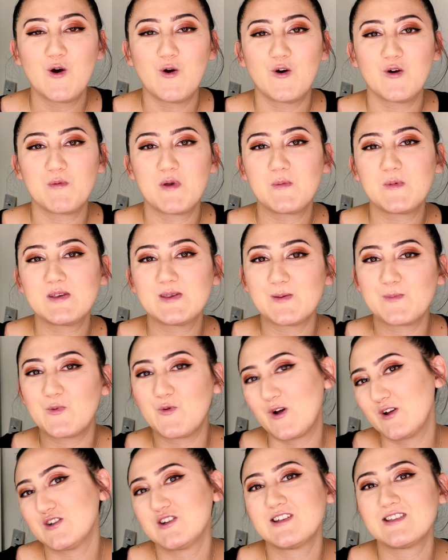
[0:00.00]
or maybe some
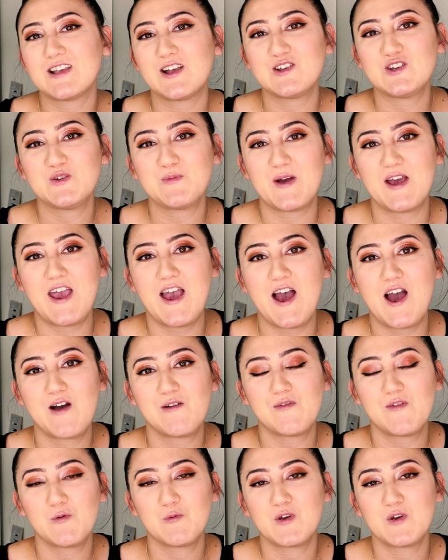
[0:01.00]
questions that you might have